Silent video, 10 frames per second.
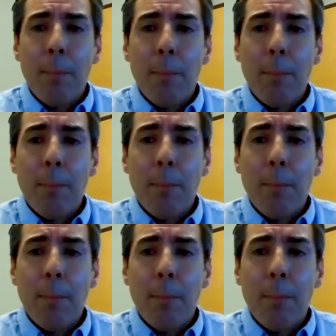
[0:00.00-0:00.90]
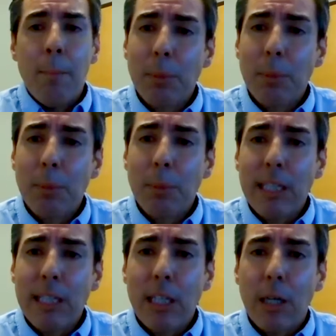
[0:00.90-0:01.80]
So that's
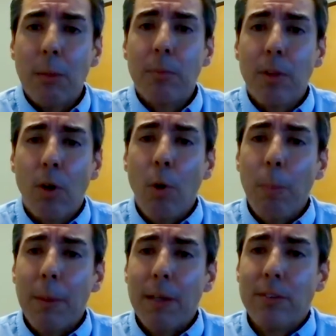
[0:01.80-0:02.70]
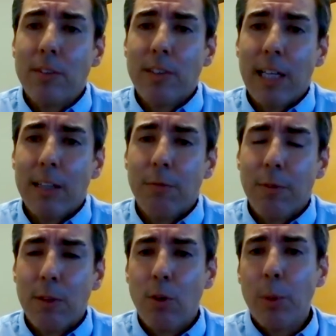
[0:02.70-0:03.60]
taxable income. The hope is that the
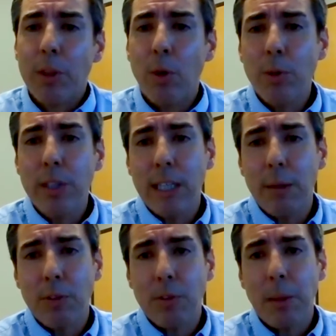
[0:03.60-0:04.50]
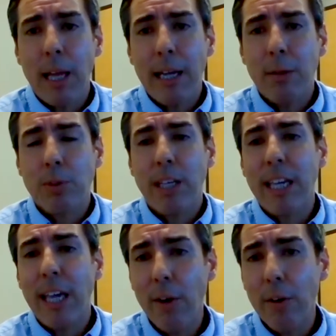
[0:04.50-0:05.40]
federal withholding that was applied will take
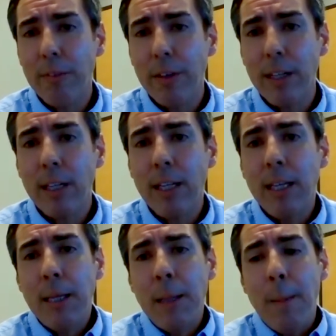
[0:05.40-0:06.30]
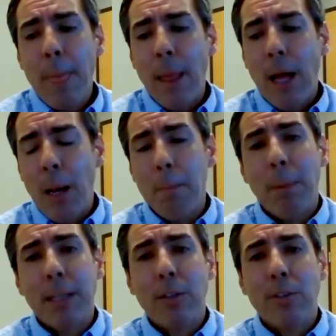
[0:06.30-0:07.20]
care of it. But
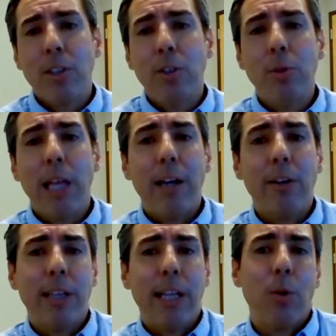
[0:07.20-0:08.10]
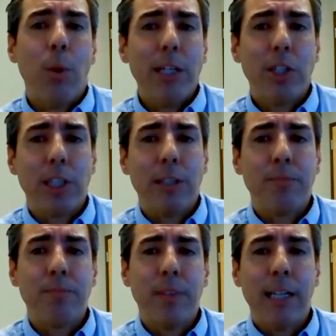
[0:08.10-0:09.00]
there's a new layer to that question
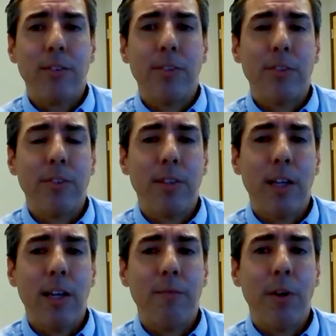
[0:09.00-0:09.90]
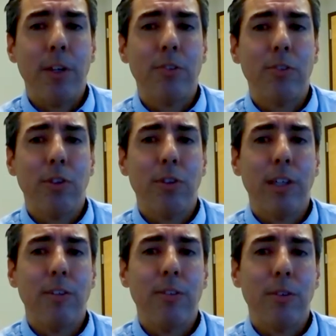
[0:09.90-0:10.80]
that's very
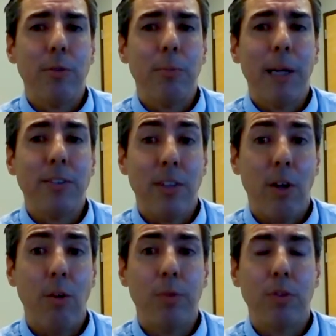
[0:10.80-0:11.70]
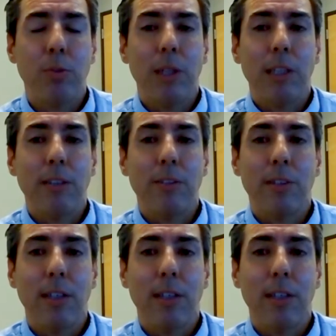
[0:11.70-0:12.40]
concerning to myself as well as